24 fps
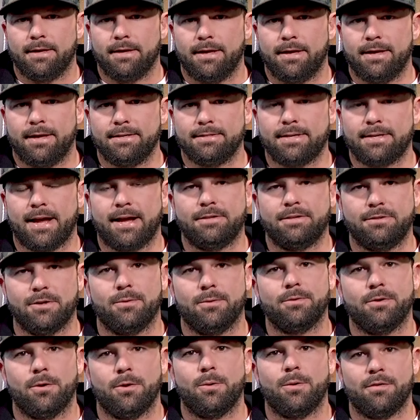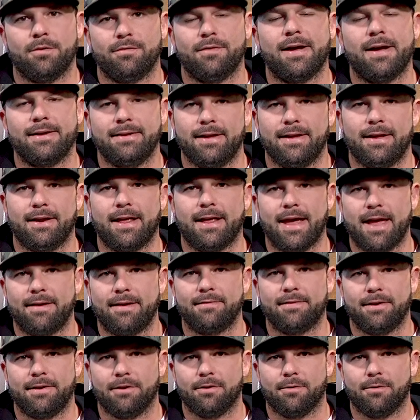is I don't know if I yet
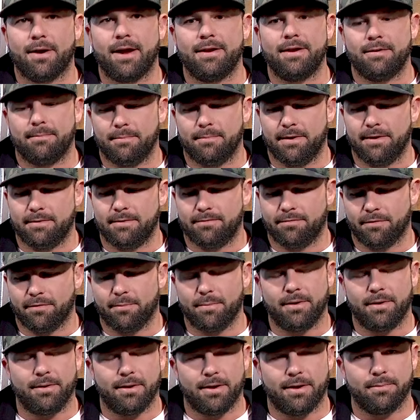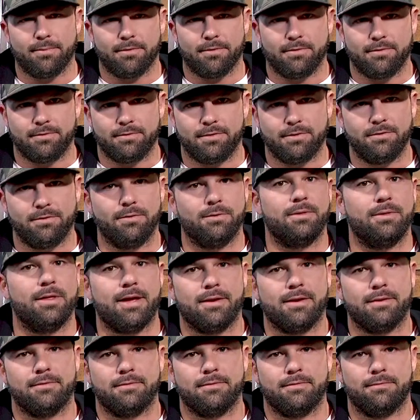have it ingrained in me for me to be able to do
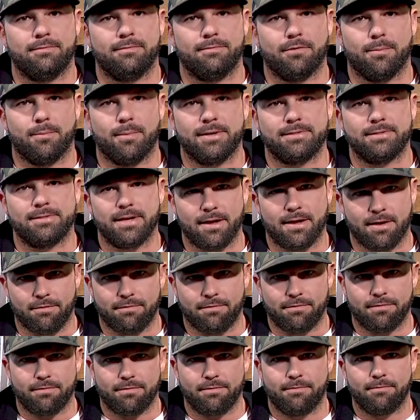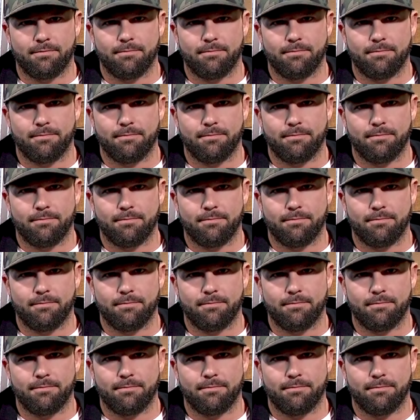that for myself.